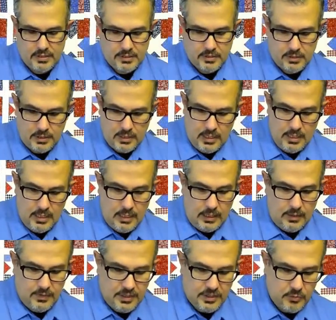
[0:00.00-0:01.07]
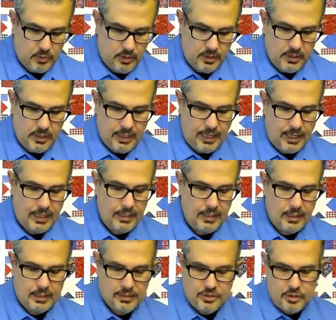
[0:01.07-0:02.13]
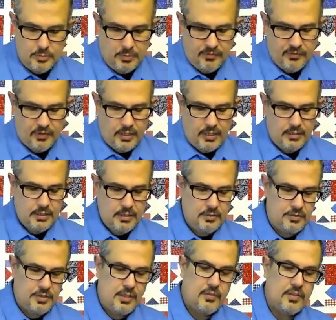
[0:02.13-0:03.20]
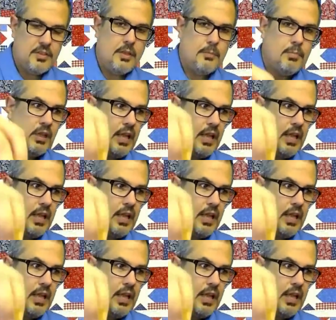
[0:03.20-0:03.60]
in this in this one, and super fun. There's even the